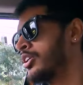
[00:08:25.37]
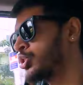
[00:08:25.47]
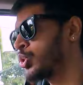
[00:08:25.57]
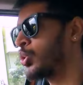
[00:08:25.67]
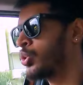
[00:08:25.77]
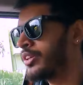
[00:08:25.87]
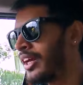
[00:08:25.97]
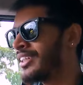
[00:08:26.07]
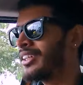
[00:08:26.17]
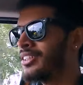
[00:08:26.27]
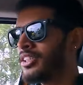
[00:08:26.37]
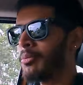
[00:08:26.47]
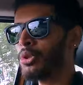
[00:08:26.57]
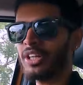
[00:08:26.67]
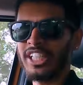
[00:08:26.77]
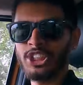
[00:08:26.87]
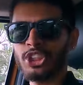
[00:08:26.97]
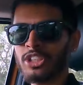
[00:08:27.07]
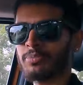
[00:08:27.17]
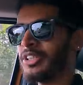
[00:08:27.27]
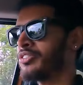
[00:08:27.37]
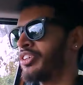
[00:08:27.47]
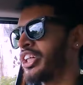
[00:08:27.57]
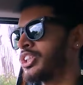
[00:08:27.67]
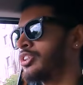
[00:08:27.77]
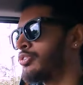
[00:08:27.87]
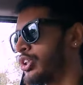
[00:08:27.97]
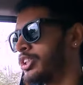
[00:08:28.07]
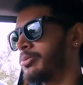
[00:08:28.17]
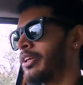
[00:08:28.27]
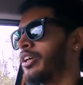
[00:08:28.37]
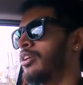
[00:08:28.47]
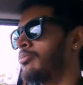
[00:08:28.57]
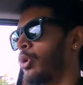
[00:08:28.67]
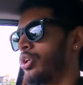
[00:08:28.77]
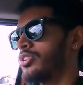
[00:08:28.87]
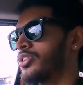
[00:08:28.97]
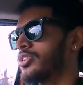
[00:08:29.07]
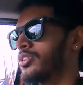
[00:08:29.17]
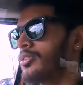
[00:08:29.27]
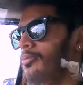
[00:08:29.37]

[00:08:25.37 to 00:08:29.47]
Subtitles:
So that is about the engine specifications for these particular models.